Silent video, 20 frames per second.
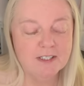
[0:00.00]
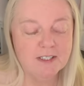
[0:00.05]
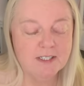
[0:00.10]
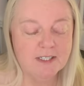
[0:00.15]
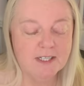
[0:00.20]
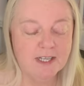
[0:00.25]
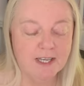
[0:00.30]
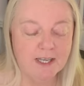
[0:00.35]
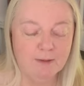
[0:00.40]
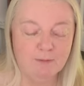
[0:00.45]

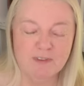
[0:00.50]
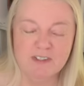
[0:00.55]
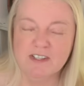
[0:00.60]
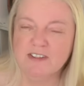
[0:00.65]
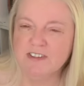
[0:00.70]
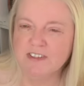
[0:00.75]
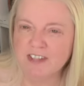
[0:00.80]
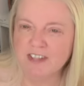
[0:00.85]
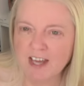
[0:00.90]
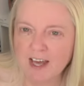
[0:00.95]
teams. So
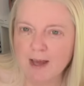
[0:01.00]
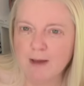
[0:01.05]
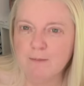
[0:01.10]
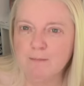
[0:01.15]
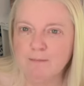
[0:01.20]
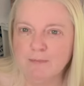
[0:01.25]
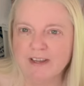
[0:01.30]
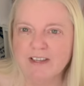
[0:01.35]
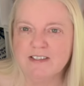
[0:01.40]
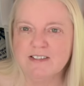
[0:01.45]
that
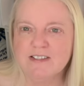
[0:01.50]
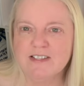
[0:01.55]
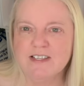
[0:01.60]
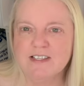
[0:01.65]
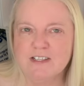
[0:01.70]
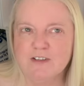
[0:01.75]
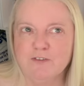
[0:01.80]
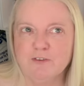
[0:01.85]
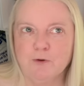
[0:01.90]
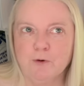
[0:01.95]
makes it
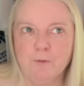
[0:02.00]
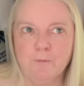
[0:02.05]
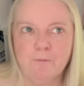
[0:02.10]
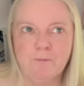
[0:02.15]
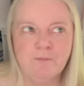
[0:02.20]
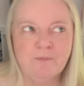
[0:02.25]
difficult.